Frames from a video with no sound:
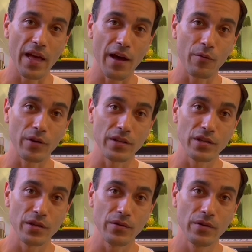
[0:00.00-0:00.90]
that one
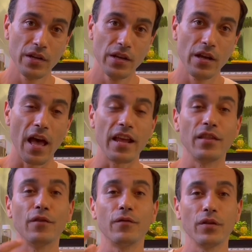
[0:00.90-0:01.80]
too in
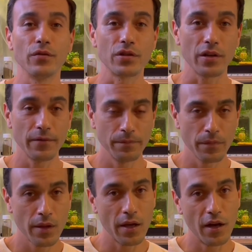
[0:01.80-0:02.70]
the future.
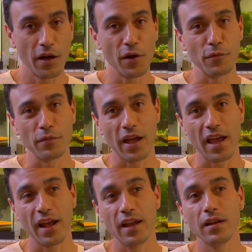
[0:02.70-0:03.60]

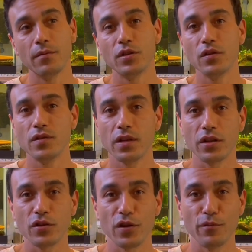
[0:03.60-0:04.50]
And I ended up choosing a
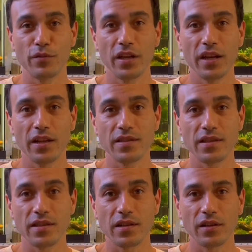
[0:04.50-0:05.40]
shrimp
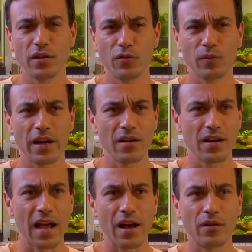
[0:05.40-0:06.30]
that's a little rare
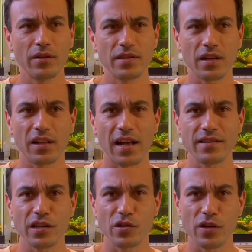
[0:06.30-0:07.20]
now. It's a
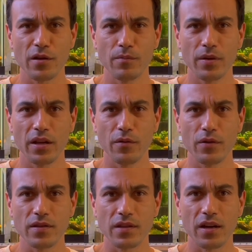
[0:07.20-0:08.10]
classic shrimp. It
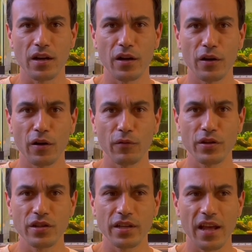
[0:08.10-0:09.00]
was
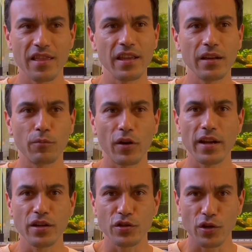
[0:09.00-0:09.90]
originally, I think, bred
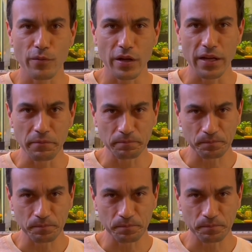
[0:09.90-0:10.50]
in Germany.